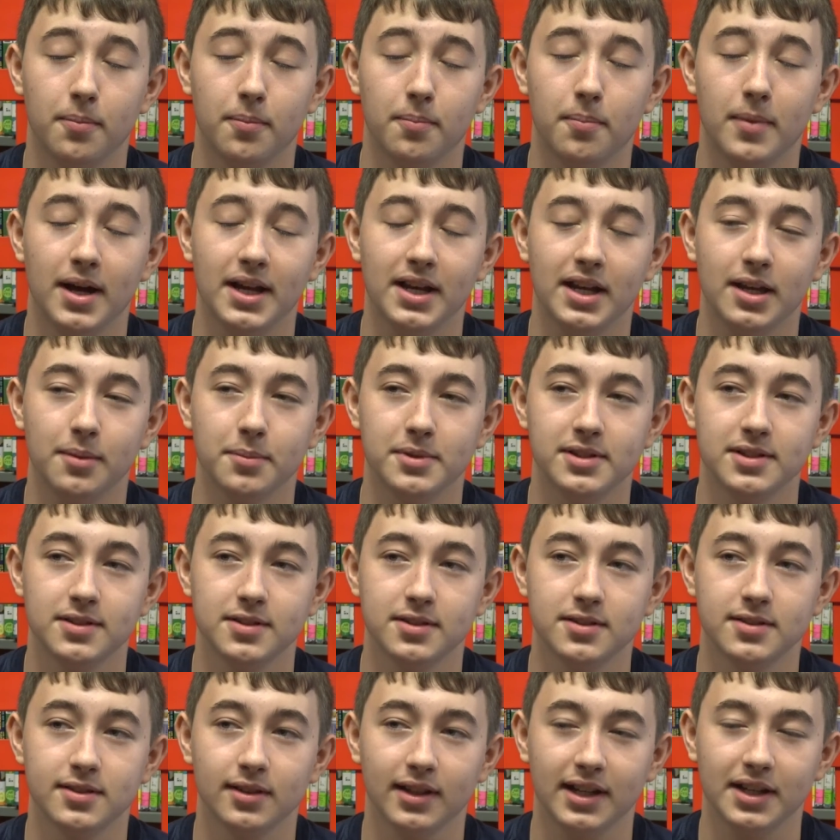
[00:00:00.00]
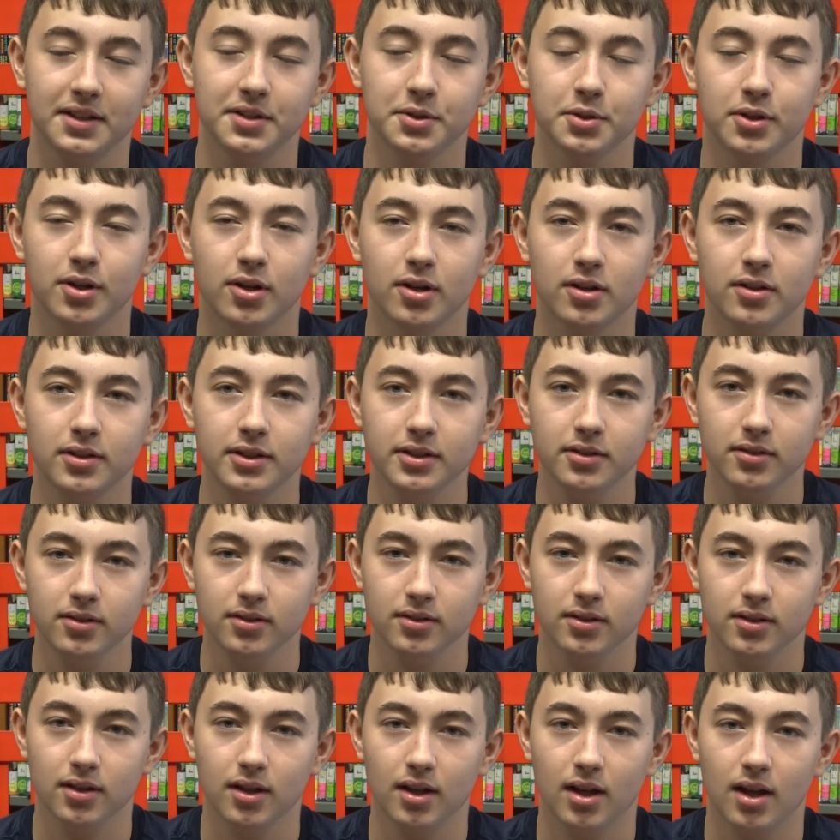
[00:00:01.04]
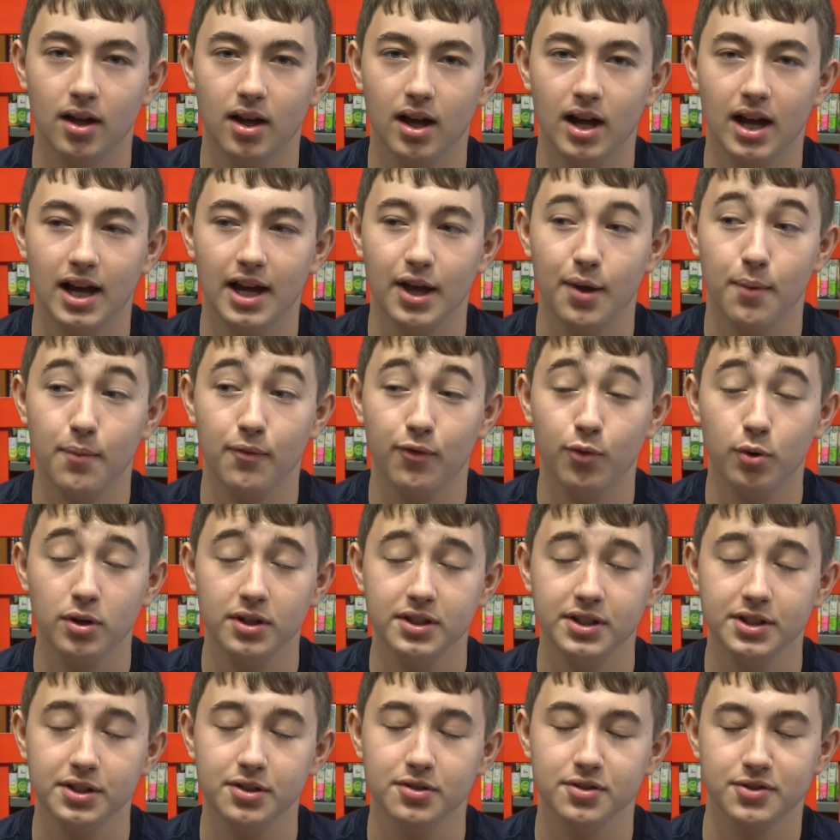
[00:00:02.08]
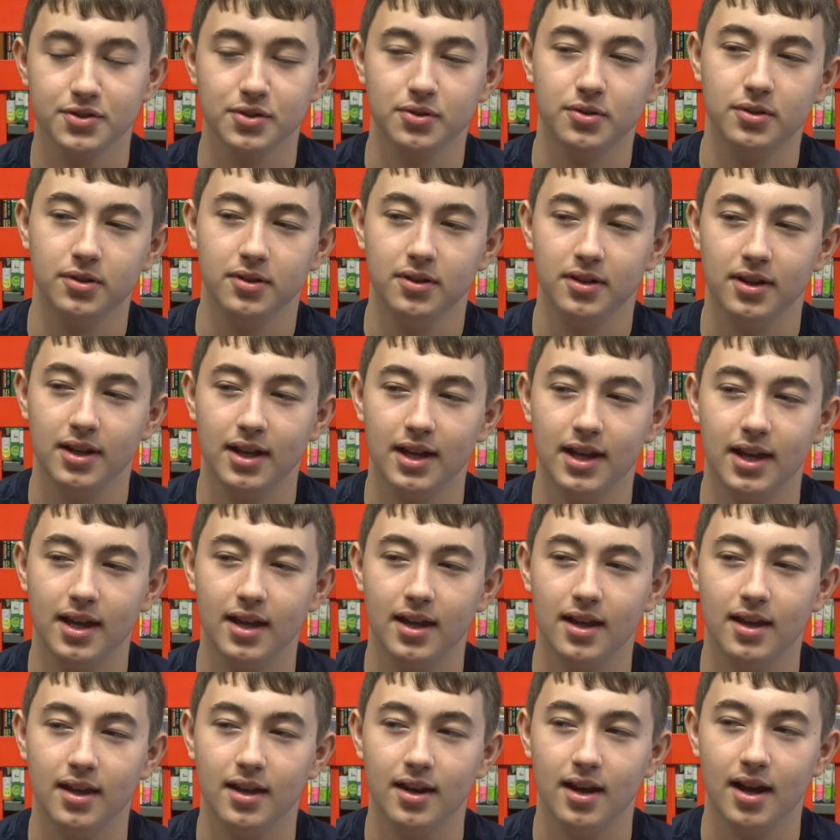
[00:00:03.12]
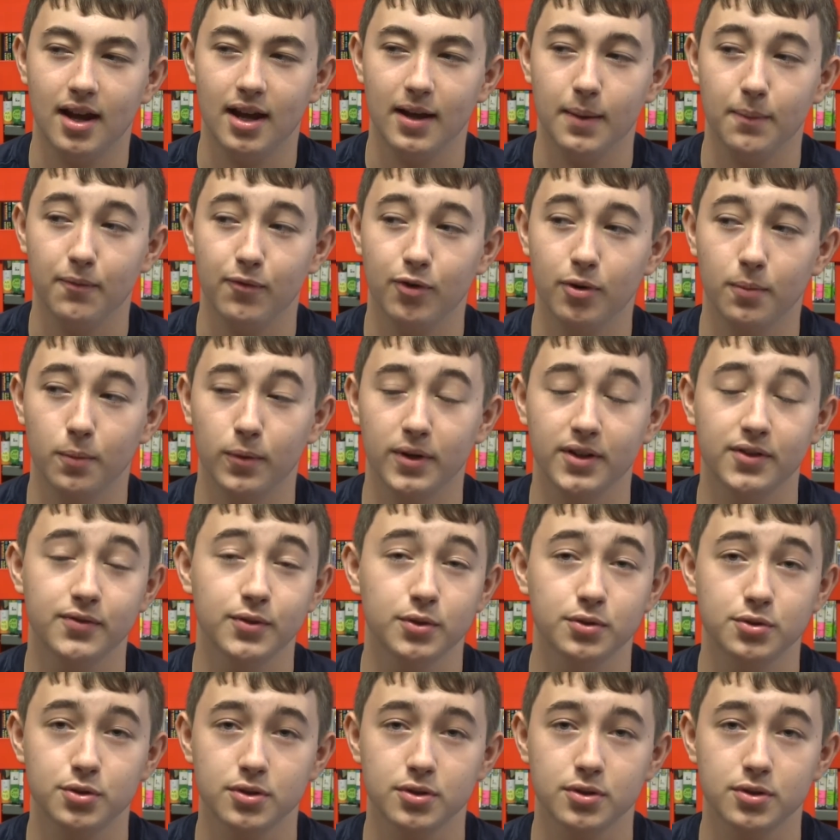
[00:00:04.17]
My name is Landon Kirkland. I am 14 years old, and I am from Reidsville,